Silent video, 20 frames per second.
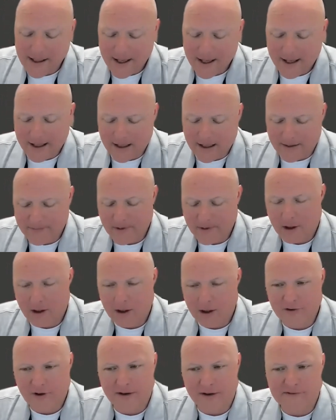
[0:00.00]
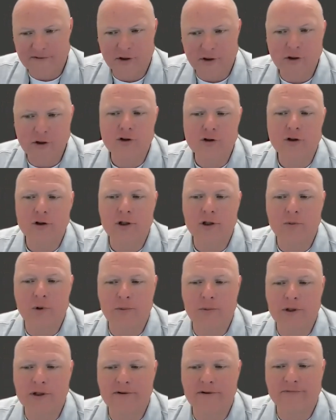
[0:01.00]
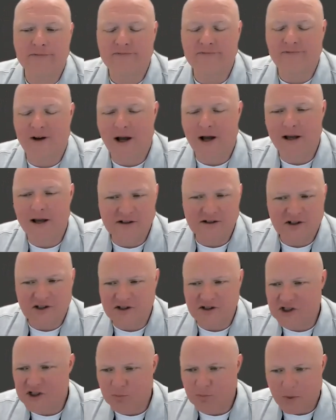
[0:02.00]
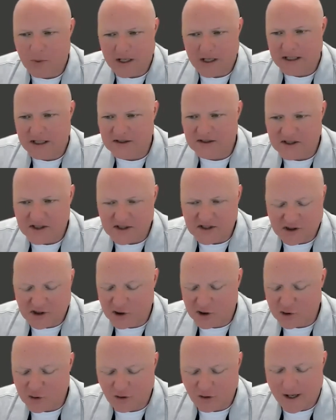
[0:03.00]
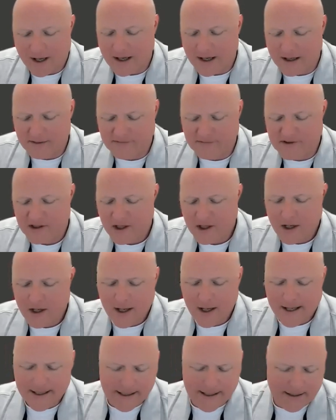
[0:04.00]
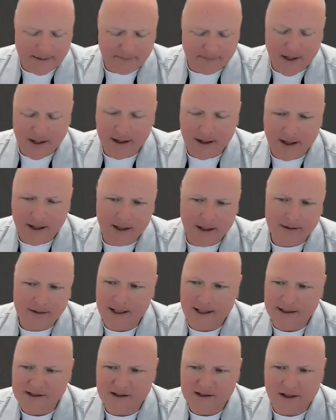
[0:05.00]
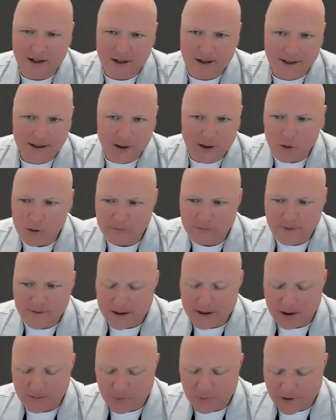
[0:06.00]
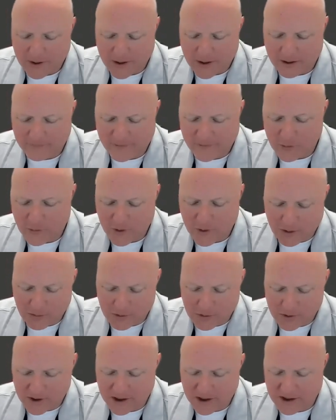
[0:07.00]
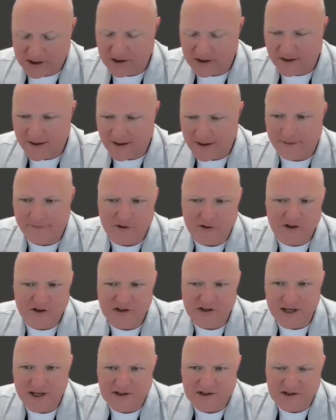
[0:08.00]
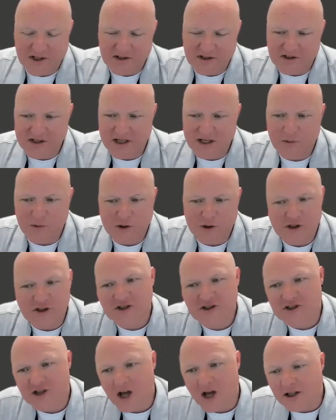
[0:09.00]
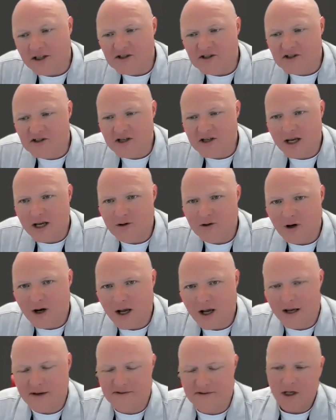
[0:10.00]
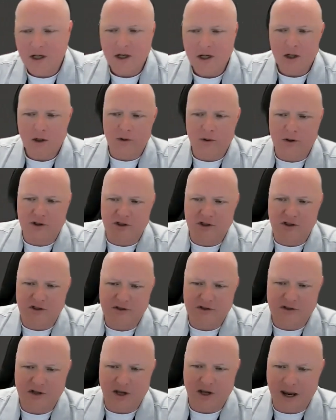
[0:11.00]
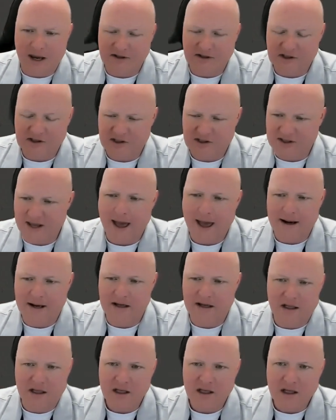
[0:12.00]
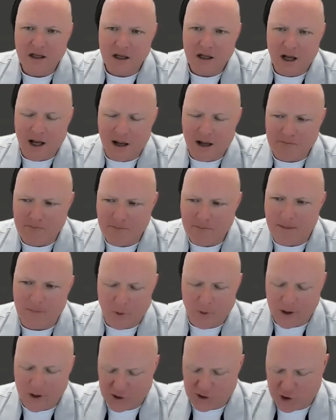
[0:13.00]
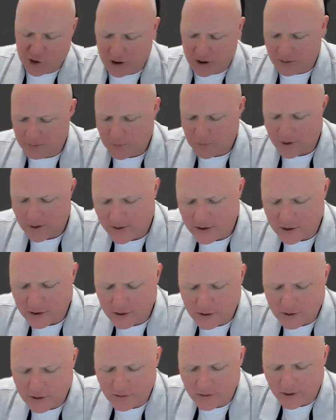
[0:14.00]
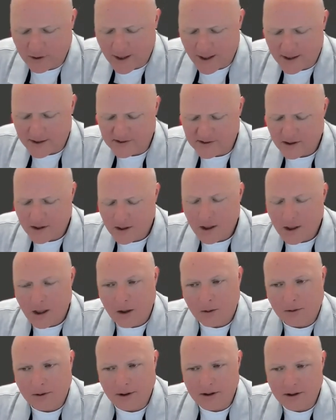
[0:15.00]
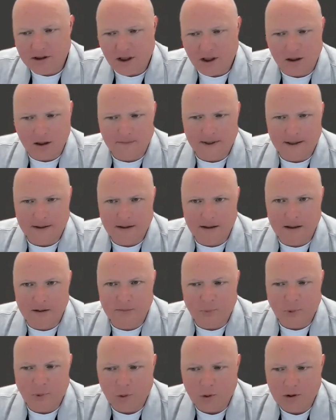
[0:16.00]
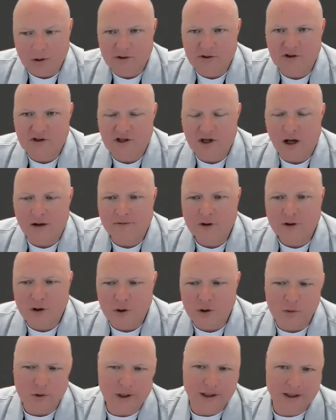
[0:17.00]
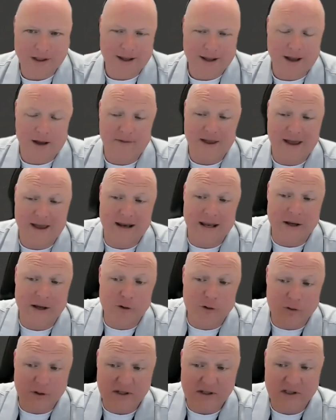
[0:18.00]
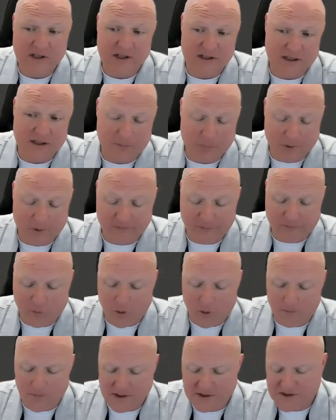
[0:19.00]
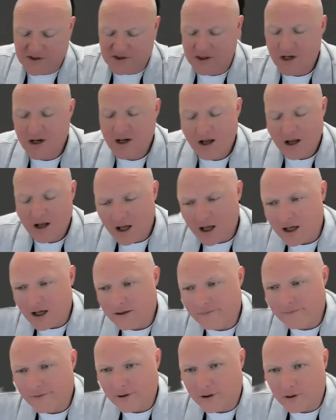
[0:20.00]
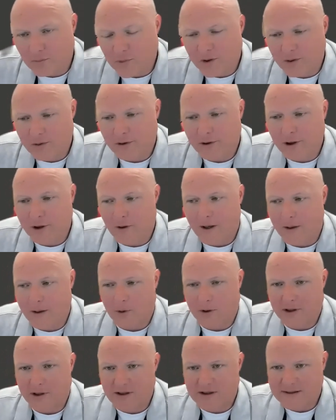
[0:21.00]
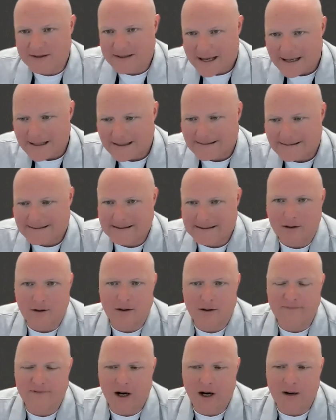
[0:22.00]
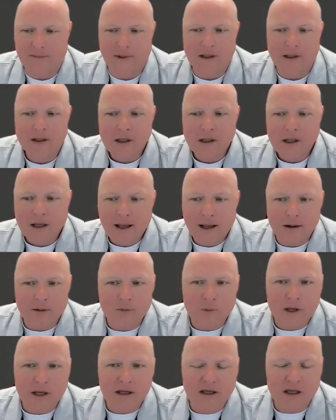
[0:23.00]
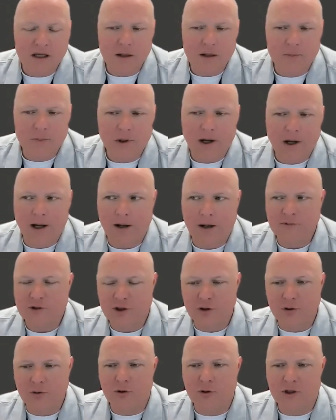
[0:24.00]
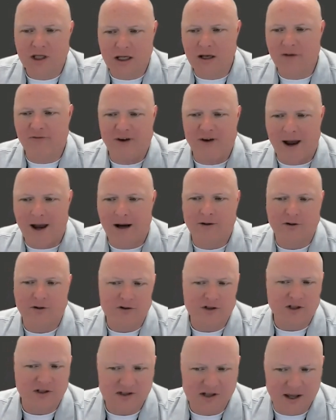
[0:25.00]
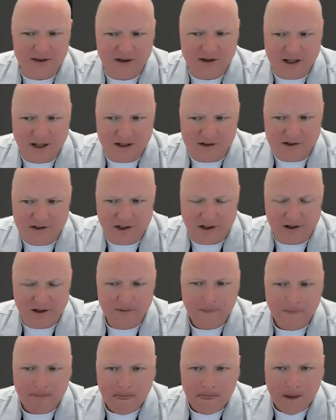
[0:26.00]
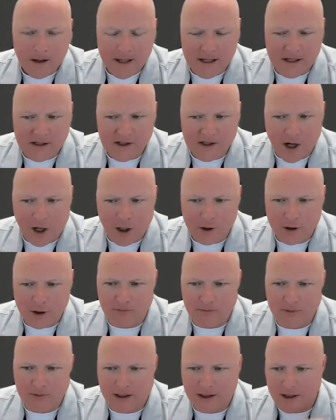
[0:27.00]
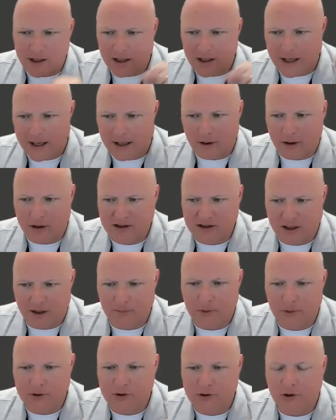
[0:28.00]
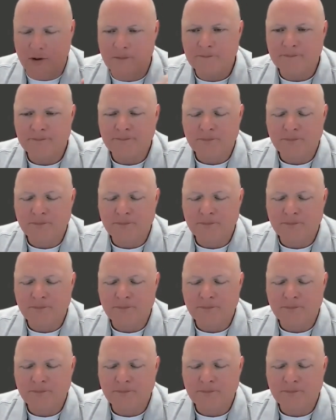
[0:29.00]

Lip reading: The hard drives are usually what we define as the spinning disk drives. And that's kind of like an old record player, if you will. We'll get into that, versus the SSD, which is solid state drives, which is a static memory chip that you utilize. We're going to talk about the importance of cooling and how that increases the performance of the computer. You know, I work in the data center environment, and we keep two key factors inside the data center is our humidity and our temperature.